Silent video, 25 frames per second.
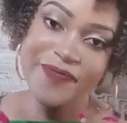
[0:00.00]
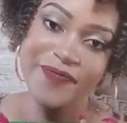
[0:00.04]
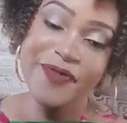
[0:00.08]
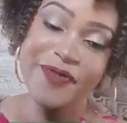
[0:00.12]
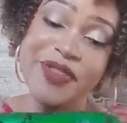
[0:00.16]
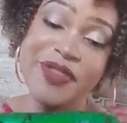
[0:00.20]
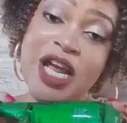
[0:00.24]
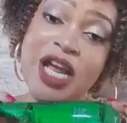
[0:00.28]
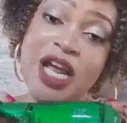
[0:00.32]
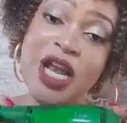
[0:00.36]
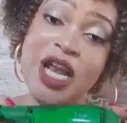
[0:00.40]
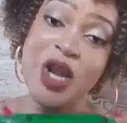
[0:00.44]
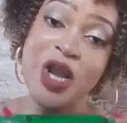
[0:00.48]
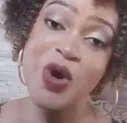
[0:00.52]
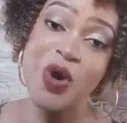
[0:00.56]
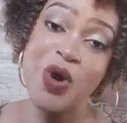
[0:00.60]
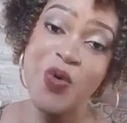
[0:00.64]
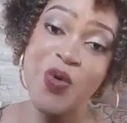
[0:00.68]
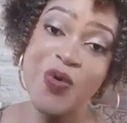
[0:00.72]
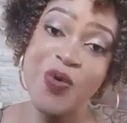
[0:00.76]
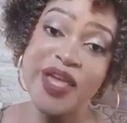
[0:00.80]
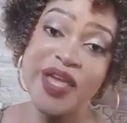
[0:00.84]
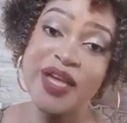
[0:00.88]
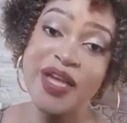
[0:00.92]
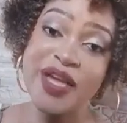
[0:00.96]
for the
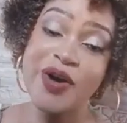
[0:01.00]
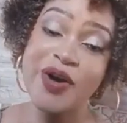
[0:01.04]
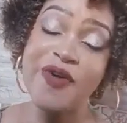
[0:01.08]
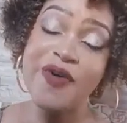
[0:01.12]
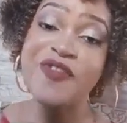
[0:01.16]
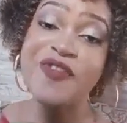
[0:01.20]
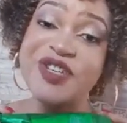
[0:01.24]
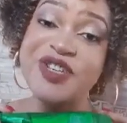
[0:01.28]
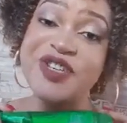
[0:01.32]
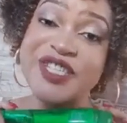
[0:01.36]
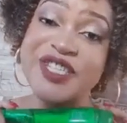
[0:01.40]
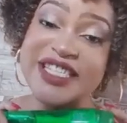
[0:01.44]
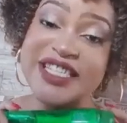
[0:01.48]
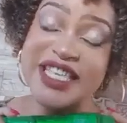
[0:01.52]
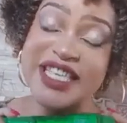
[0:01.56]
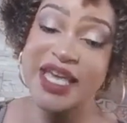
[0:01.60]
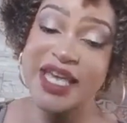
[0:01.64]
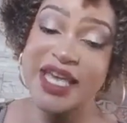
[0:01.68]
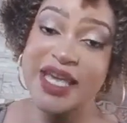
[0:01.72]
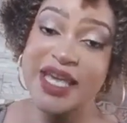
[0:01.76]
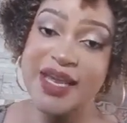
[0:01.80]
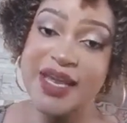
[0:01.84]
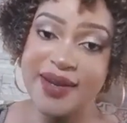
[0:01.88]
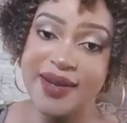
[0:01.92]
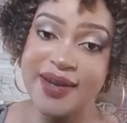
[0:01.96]
glowing of your
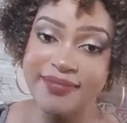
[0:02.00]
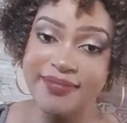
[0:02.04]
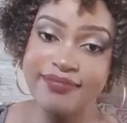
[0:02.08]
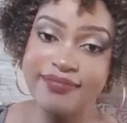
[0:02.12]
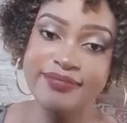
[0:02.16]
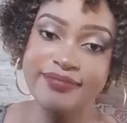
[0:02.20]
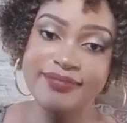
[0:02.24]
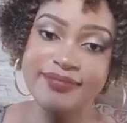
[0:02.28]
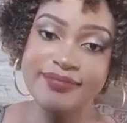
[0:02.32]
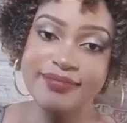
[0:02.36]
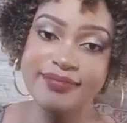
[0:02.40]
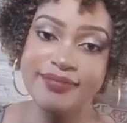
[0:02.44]
skin.